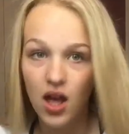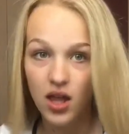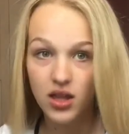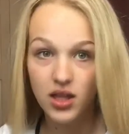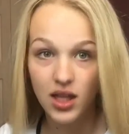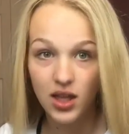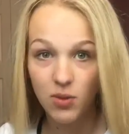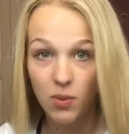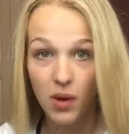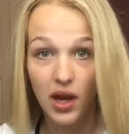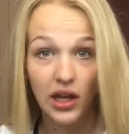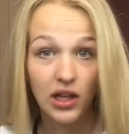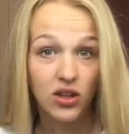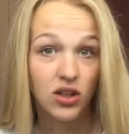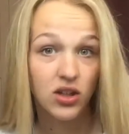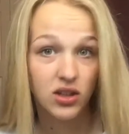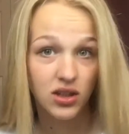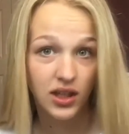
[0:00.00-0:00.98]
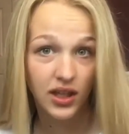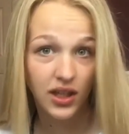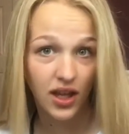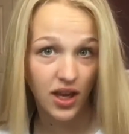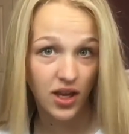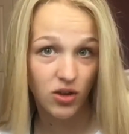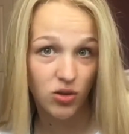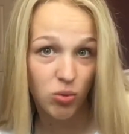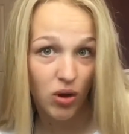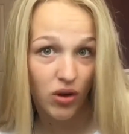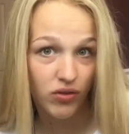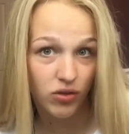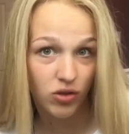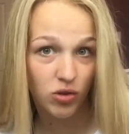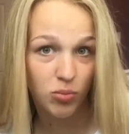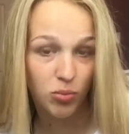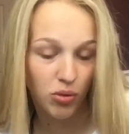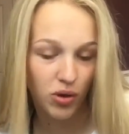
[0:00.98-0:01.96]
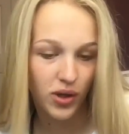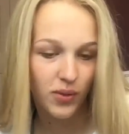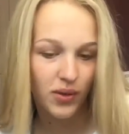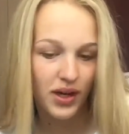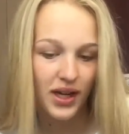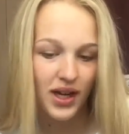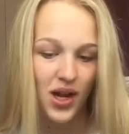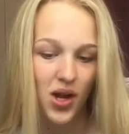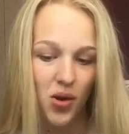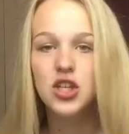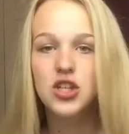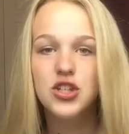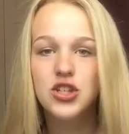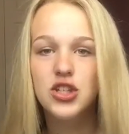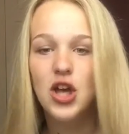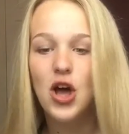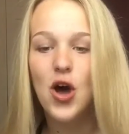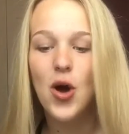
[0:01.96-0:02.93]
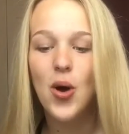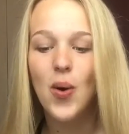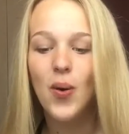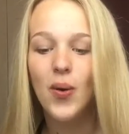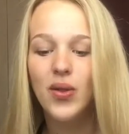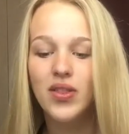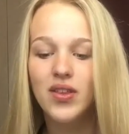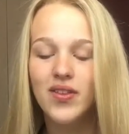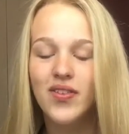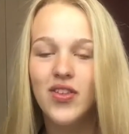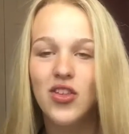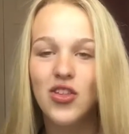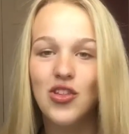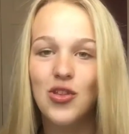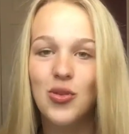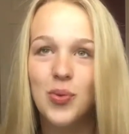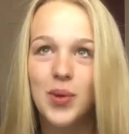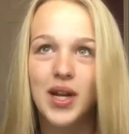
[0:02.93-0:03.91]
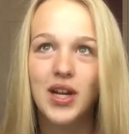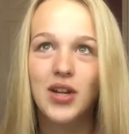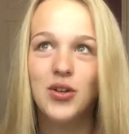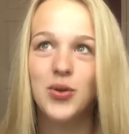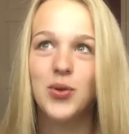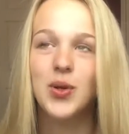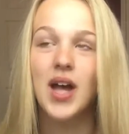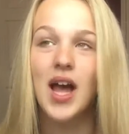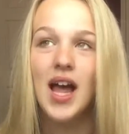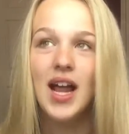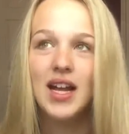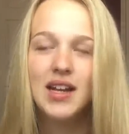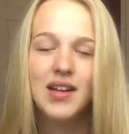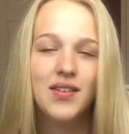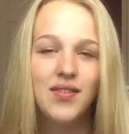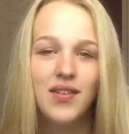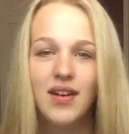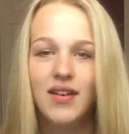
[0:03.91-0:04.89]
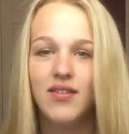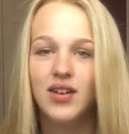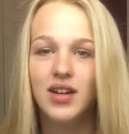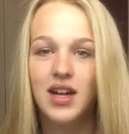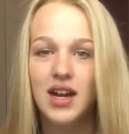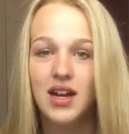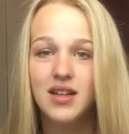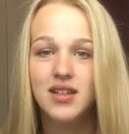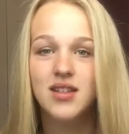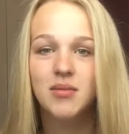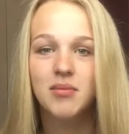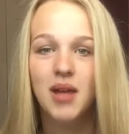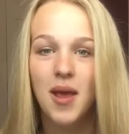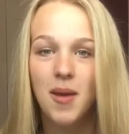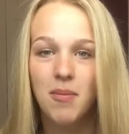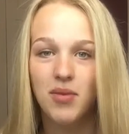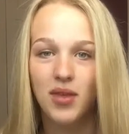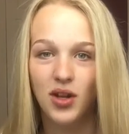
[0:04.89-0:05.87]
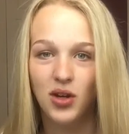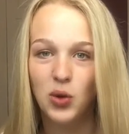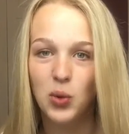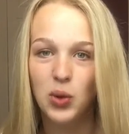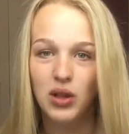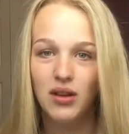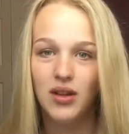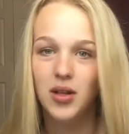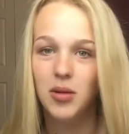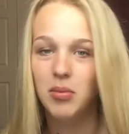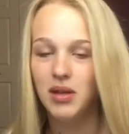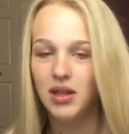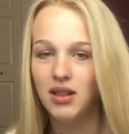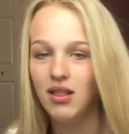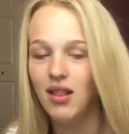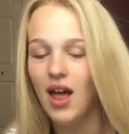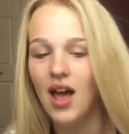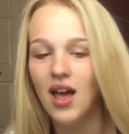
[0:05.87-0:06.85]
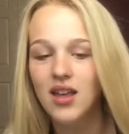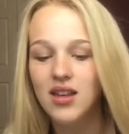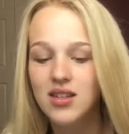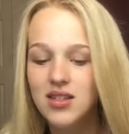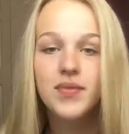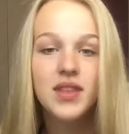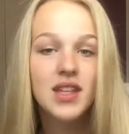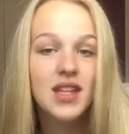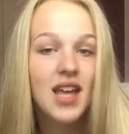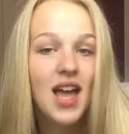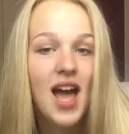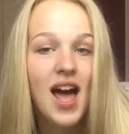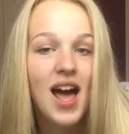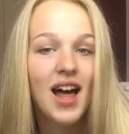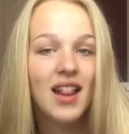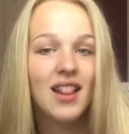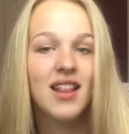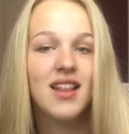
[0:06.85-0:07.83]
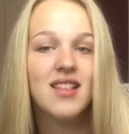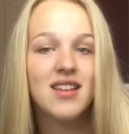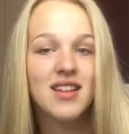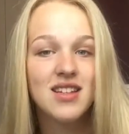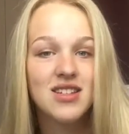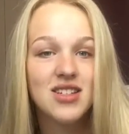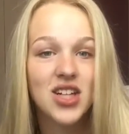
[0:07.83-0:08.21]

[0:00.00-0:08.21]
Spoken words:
That's why I look like a 12-year-old boy right now. So this is just what I do kind of every day. Sometimes I do a little bit less. Yeah, let's get